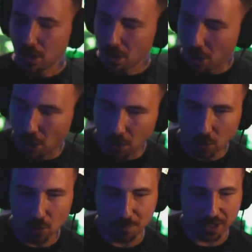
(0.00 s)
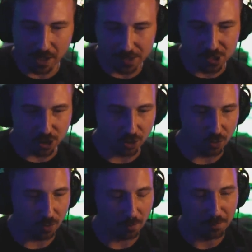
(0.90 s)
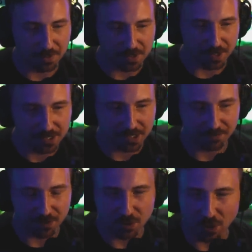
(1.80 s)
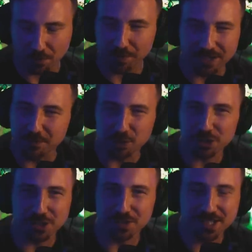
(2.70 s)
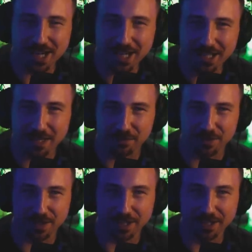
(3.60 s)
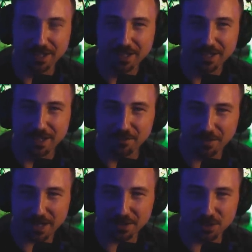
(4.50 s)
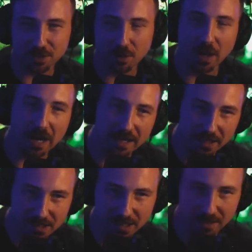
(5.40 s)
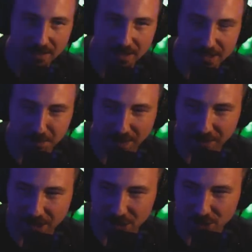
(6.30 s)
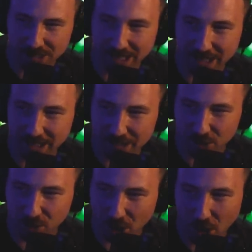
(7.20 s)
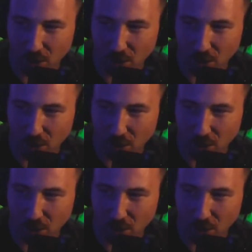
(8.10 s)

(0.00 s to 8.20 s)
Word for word: Oh, because you, but the stuff you don't, but you're still scanning everything. In fact, you, I guess, well, yeah, it's if you better because you're scanning as you go.